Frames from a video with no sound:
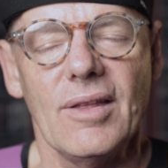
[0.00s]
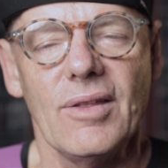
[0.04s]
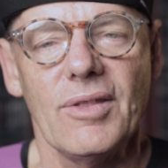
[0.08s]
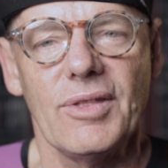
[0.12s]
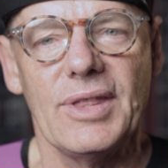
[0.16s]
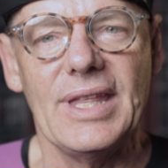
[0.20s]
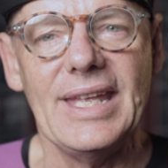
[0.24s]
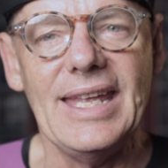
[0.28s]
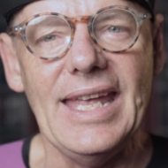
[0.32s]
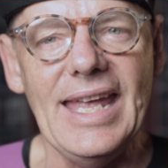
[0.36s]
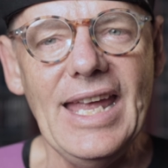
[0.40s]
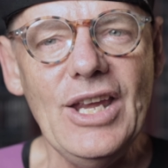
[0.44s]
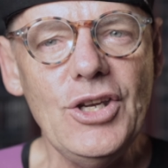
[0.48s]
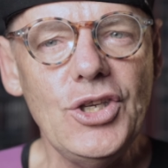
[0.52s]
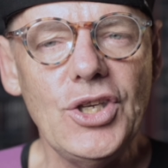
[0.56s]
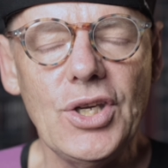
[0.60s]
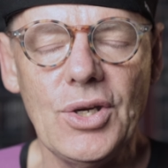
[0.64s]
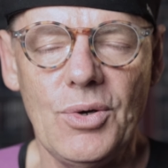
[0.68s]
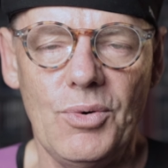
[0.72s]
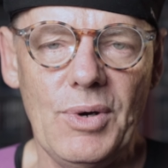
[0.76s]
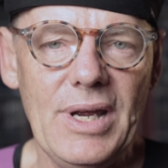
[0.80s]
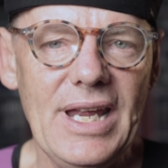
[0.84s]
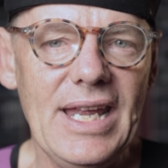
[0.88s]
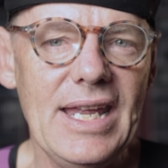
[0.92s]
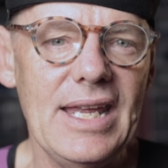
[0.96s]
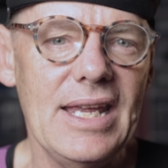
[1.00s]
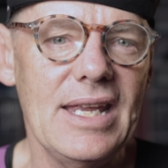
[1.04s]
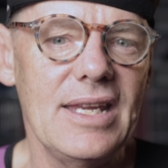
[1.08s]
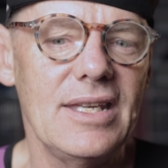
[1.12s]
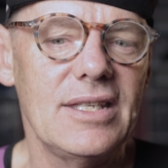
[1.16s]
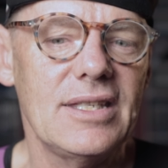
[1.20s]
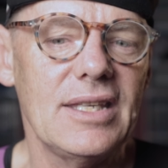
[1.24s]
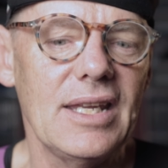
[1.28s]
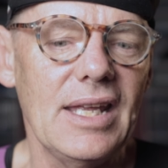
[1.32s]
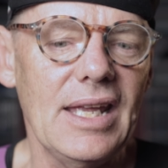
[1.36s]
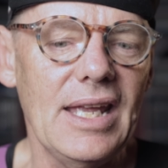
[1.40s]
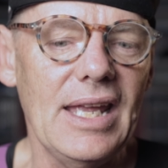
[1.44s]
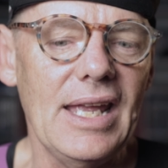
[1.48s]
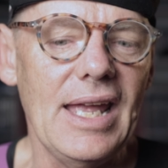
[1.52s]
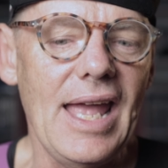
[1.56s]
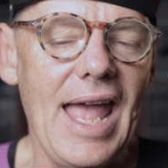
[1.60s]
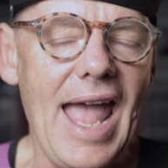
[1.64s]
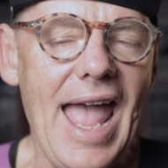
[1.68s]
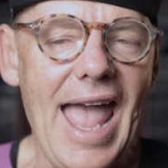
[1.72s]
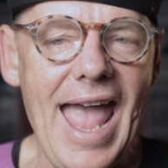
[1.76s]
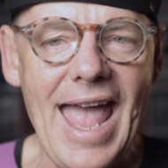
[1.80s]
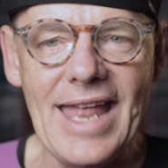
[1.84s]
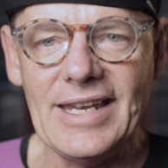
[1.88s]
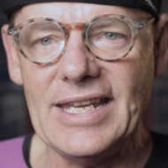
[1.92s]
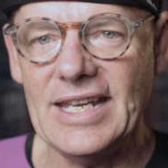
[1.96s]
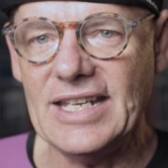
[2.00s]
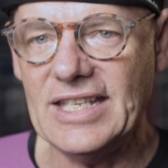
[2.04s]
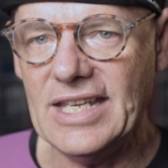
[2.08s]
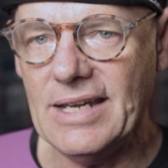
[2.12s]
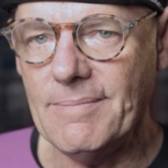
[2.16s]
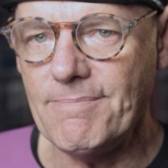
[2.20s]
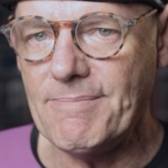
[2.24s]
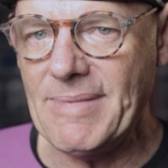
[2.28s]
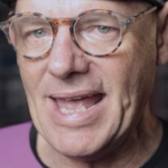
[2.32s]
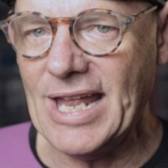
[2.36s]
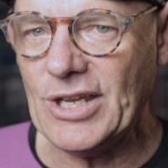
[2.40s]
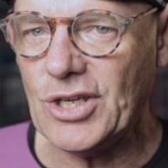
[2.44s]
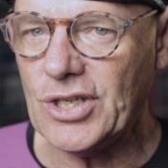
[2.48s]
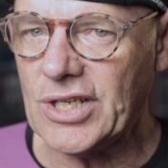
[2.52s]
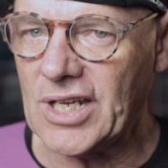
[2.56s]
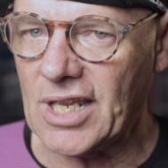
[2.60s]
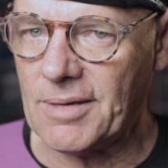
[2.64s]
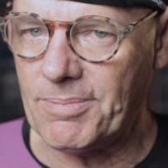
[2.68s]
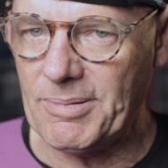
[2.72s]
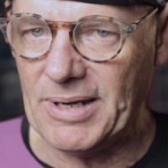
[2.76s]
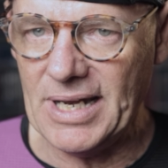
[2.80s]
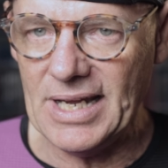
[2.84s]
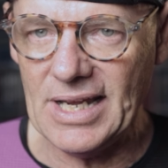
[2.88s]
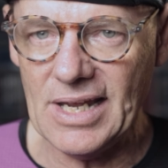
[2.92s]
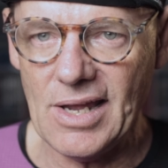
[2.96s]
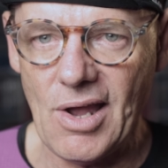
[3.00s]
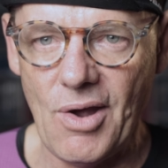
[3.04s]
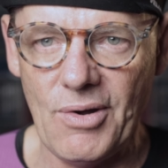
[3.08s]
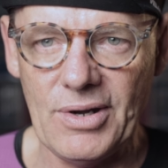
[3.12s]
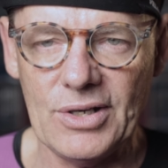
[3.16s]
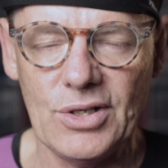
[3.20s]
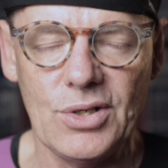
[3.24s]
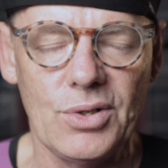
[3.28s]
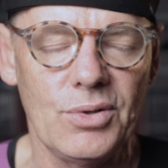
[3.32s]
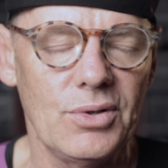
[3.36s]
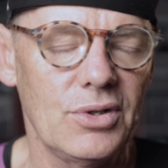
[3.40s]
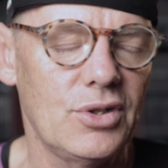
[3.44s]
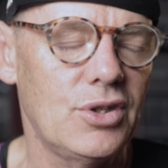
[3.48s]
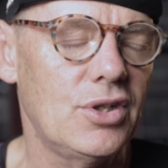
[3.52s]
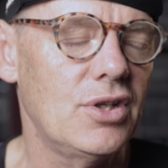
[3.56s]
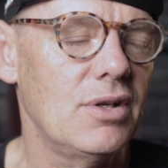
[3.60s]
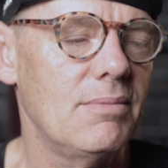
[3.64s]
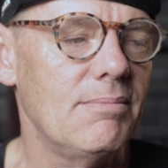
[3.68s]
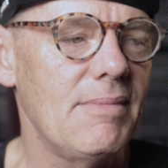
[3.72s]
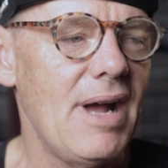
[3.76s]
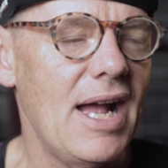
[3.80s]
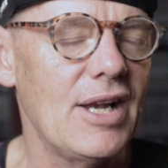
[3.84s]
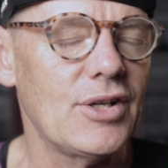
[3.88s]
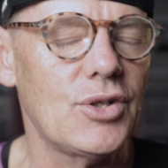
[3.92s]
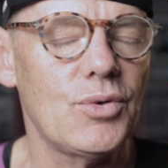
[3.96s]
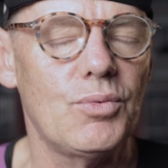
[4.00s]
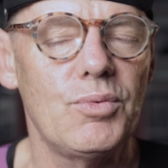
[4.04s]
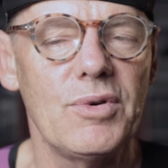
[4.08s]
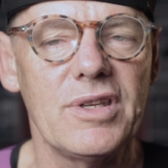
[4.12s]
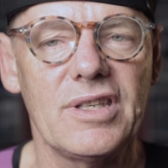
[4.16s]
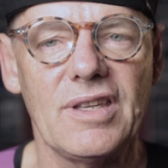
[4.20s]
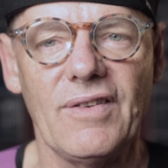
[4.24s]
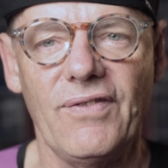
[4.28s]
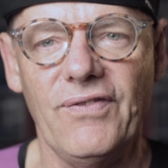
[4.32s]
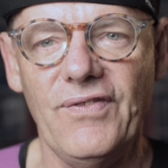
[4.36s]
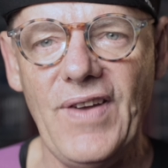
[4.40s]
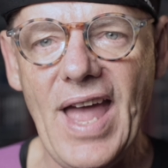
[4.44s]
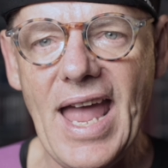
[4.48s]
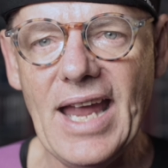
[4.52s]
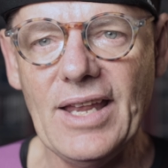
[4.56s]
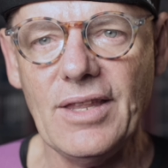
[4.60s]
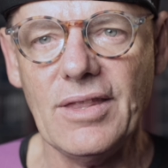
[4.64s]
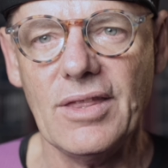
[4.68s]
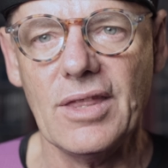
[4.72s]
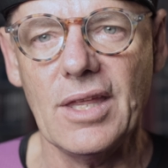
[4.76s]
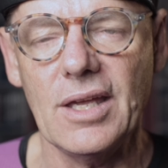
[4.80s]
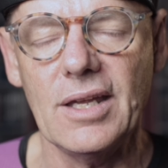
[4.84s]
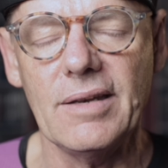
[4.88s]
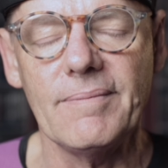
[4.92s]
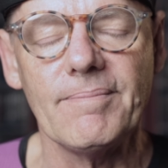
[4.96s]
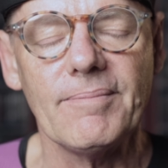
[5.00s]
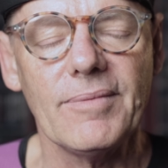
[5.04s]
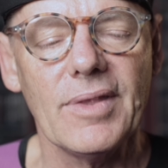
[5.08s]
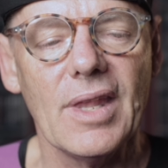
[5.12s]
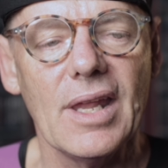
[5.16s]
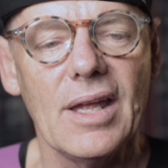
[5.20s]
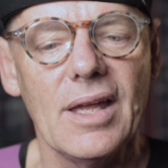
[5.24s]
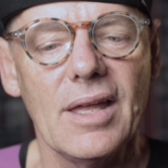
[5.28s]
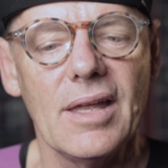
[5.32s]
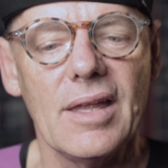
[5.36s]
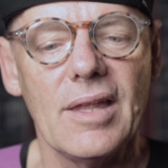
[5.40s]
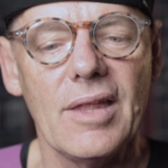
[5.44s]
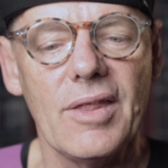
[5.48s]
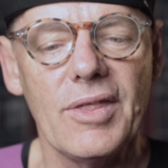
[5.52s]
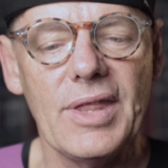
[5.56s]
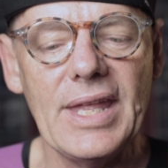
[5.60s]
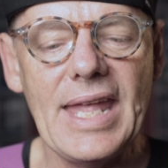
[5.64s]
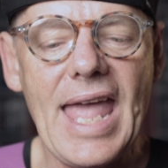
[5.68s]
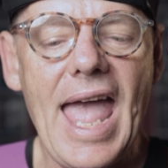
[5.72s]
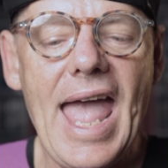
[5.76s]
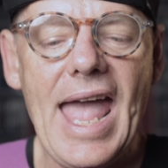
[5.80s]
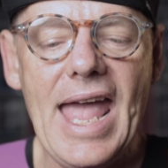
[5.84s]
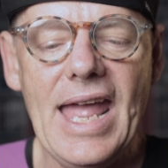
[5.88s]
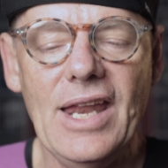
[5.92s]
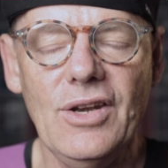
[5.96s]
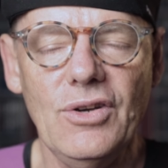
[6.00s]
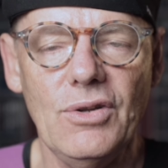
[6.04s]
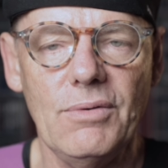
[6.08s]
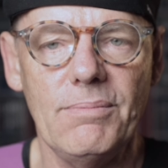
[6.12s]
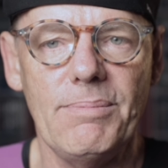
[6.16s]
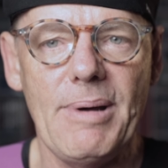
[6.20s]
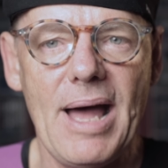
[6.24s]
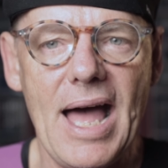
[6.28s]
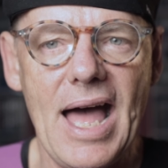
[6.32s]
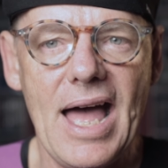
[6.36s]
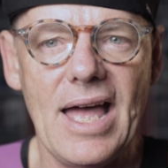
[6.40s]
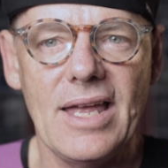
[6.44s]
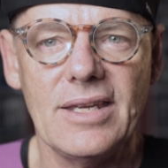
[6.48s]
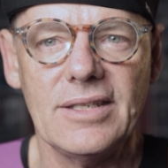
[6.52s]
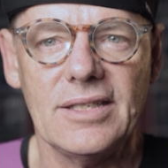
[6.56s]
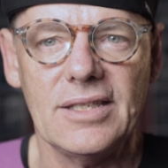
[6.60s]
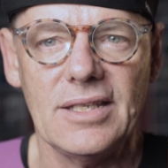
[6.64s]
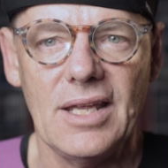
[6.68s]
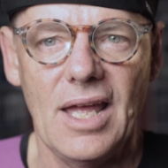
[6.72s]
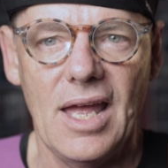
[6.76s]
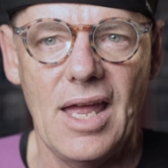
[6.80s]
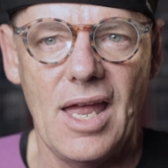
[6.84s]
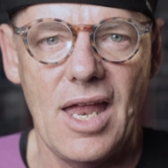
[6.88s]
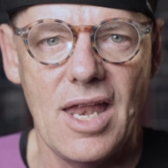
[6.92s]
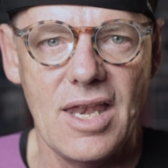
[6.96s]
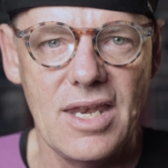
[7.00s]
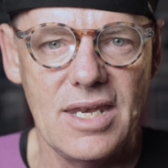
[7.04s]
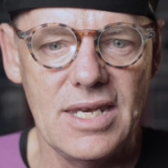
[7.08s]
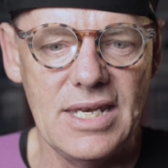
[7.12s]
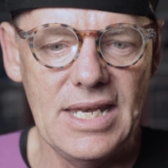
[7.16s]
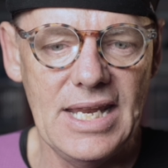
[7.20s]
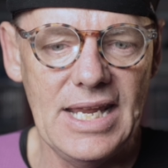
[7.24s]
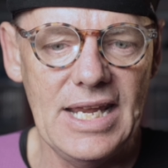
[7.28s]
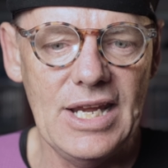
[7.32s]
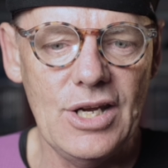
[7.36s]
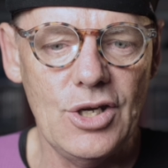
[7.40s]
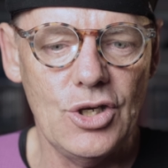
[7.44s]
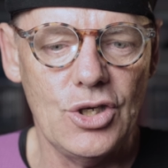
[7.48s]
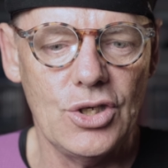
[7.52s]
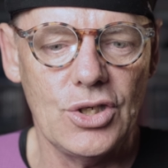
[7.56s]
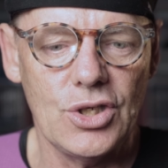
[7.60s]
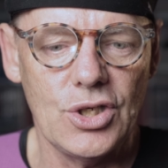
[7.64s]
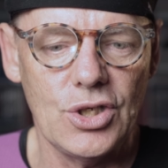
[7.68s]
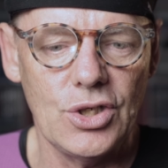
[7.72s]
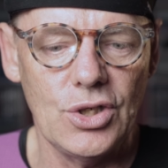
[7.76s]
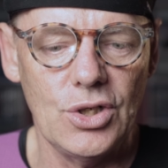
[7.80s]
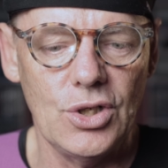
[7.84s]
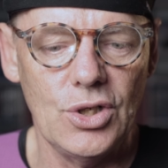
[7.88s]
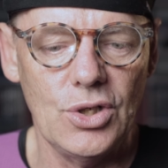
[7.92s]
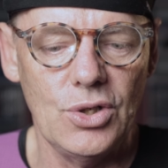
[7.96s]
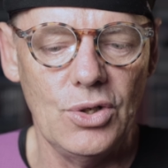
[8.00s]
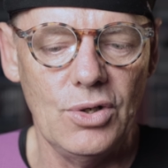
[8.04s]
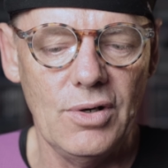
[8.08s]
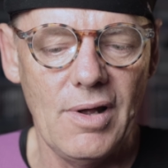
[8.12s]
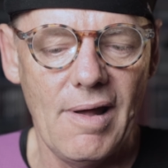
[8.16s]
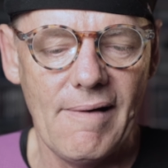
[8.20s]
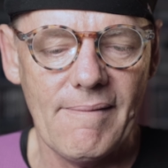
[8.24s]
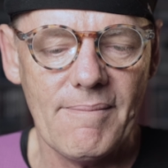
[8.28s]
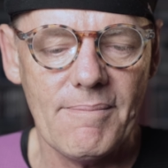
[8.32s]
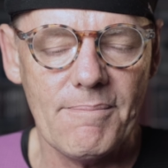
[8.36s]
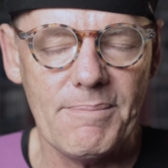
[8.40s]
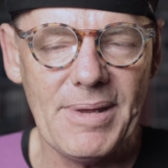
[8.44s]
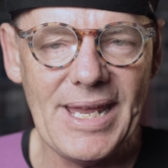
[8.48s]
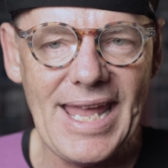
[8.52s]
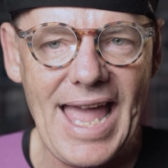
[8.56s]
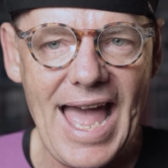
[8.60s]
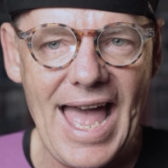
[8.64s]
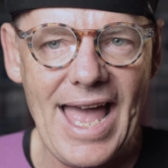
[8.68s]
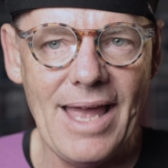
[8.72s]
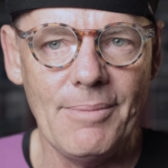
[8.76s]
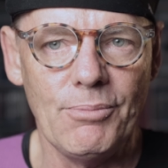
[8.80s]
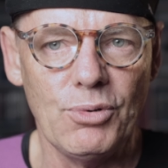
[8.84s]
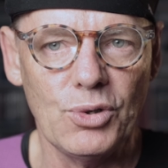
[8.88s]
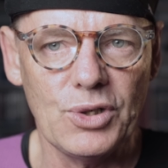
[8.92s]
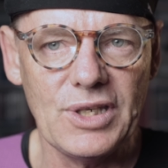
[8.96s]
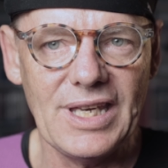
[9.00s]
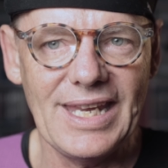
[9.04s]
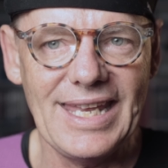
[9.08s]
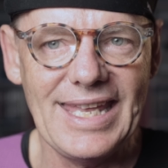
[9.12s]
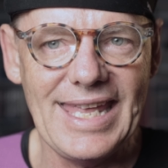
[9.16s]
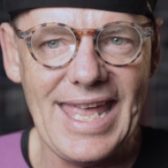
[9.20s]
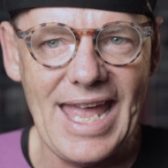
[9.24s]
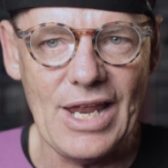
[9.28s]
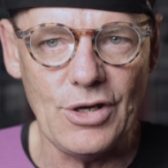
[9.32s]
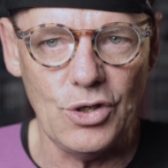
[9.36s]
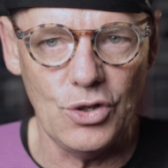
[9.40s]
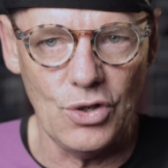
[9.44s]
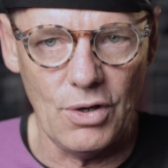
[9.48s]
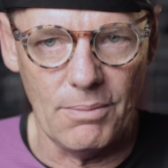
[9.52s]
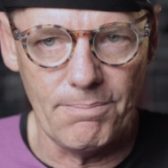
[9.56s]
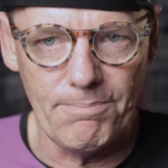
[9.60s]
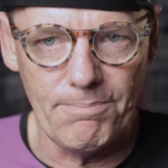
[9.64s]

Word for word: the issue is, and he did mention this, but didn't go into it too much, was the fact that the handlebars need to be able to get your